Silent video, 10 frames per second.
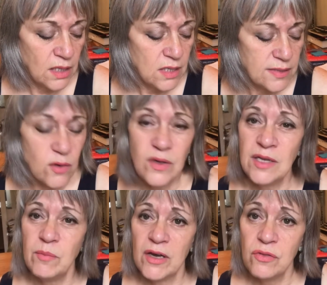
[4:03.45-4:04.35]
certainly
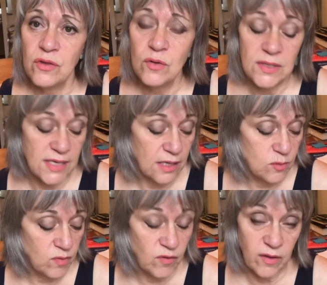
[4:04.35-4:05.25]
by Thursday, because
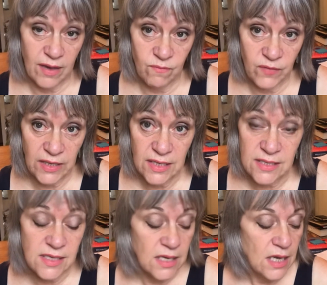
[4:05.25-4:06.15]
we've got that Venus